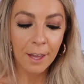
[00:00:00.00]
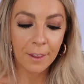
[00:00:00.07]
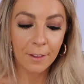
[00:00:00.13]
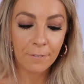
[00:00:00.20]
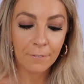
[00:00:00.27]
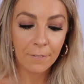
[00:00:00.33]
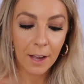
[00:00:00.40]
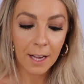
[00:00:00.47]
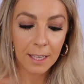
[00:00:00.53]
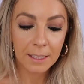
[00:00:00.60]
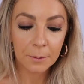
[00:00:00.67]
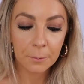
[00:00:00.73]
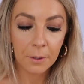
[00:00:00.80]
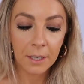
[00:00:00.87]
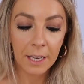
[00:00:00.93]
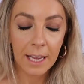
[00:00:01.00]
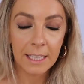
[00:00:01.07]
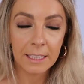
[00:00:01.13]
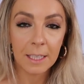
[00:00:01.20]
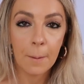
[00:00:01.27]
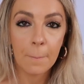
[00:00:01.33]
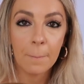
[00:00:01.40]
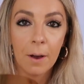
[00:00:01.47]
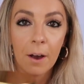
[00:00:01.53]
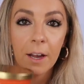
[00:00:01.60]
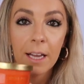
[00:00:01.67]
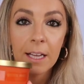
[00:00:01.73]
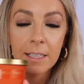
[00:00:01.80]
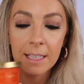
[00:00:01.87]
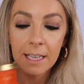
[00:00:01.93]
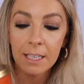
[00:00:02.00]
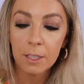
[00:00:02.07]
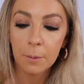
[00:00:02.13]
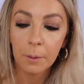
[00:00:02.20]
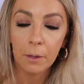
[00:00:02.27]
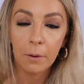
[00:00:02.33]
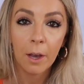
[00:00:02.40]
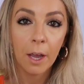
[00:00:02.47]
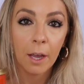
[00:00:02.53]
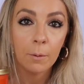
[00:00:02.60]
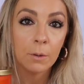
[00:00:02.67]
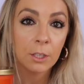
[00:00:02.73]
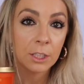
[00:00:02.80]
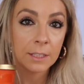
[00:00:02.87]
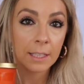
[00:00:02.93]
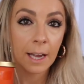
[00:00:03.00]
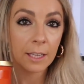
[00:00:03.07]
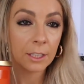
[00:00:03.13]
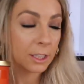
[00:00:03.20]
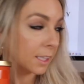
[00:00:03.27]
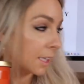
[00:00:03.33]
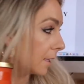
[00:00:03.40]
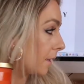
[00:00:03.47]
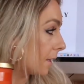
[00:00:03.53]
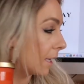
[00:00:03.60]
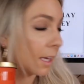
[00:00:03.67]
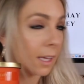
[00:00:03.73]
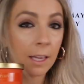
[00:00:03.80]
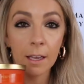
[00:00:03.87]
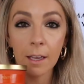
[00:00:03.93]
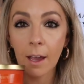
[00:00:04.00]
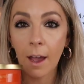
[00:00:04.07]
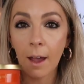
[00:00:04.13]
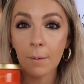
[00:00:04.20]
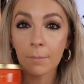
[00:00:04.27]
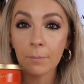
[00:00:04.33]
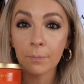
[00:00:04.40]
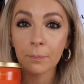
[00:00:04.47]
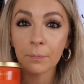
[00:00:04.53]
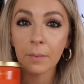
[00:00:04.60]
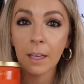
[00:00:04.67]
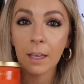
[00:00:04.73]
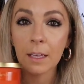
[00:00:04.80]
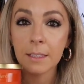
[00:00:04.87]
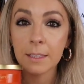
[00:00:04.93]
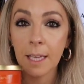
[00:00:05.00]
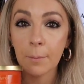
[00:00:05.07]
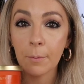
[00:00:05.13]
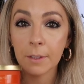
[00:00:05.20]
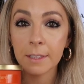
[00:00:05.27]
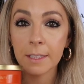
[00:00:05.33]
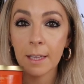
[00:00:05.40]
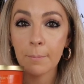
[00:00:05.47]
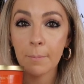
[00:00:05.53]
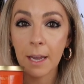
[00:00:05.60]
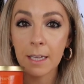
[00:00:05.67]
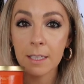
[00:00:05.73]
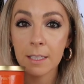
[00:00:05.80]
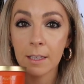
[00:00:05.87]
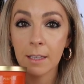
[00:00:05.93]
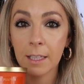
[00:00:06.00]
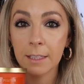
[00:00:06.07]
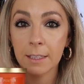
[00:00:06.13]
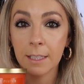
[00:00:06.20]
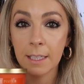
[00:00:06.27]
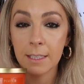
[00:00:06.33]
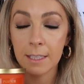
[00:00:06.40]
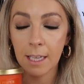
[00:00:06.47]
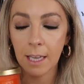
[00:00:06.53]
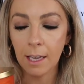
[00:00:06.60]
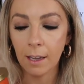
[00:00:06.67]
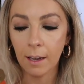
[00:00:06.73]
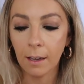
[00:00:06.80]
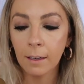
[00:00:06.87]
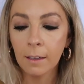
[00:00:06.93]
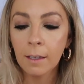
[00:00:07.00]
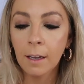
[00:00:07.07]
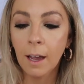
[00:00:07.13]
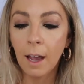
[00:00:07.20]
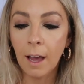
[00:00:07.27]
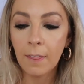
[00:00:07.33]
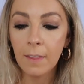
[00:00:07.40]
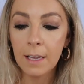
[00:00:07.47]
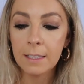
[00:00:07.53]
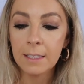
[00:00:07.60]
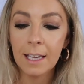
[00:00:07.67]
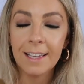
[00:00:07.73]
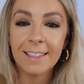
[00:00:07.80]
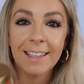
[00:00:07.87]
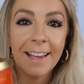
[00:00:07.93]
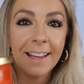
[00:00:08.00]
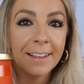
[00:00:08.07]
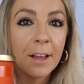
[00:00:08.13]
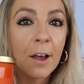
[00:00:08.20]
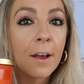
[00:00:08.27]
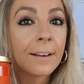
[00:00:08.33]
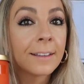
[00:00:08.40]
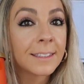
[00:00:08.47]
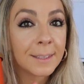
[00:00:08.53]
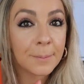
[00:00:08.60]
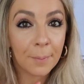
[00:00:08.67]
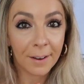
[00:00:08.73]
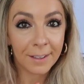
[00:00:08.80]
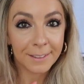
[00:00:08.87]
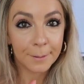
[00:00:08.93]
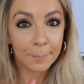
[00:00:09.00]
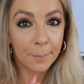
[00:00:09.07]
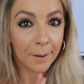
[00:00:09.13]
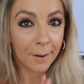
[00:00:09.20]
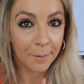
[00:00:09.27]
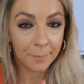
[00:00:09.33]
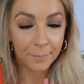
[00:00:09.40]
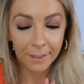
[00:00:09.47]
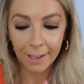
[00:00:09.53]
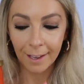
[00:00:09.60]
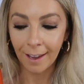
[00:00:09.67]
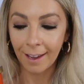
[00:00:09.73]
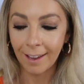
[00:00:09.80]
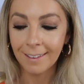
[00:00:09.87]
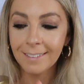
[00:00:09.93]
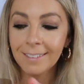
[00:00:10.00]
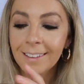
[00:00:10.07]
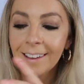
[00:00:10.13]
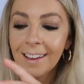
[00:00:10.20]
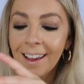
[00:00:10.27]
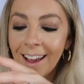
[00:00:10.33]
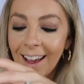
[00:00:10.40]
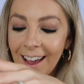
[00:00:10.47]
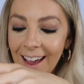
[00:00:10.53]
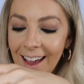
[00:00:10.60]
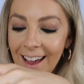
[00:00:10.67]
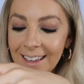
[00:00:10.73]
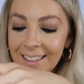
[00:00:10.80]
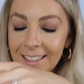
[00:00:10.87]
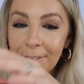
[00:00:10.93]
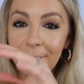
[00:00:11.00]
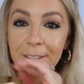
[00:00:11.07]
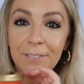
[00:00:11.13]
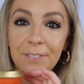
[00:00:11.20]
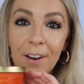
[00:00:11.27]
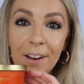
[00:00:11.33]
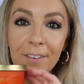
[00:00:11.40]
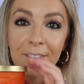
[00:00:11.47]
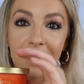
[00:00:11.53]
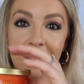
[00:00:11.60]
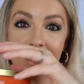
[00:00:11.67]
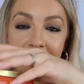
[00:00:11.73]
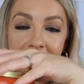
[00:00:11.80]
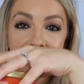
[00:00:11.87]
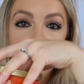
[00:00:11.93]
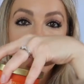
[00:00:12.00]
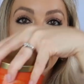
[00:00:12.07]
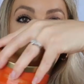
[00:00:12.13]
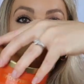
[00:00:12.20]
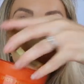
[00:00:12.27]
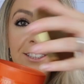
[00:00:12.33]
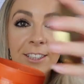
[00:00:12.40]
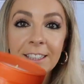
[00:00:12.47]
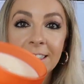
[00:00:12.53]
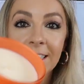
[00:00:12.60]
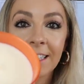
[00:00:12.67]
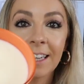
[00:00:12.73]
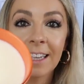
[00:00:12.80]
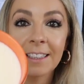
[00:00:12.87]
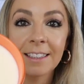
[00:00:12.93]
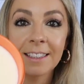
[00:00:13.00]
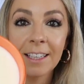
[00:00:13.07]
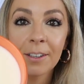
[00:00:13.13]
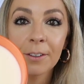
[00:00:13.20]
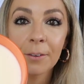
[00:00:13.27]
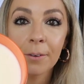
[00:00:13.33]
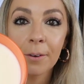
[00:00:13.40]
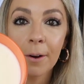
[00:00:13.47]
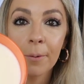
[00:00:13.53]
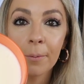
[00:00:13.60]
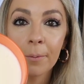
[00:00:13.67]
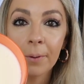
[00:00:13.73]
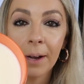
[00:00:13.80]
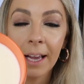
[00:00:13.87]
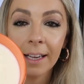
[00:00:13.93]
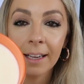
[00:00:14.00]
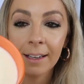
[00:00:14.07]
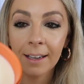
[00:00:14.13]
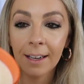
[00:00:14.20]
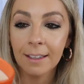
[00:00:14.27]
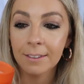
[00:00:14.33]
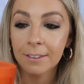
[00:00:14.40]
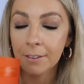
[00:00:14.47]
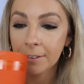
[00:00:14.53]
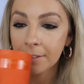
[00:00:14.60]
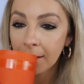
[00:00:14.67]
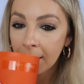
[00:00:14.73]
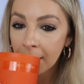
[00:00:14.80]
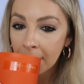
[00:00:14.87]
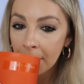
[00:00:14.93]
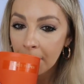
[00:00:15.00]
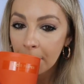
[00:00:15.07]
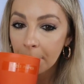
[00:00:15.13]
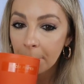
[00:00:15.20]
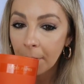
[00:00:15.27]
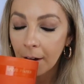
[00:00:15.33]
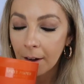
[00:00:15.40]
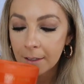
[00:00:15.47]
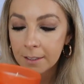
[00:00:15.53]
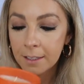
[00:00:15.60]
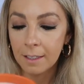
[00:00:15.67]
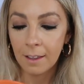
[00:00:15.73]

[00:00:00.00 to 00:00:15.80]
The first one is by DW Home, which is actually the same ones that made this scent here, and this is in Spiced Pumpkin, and it was $5.99. It's just a single wick candle, but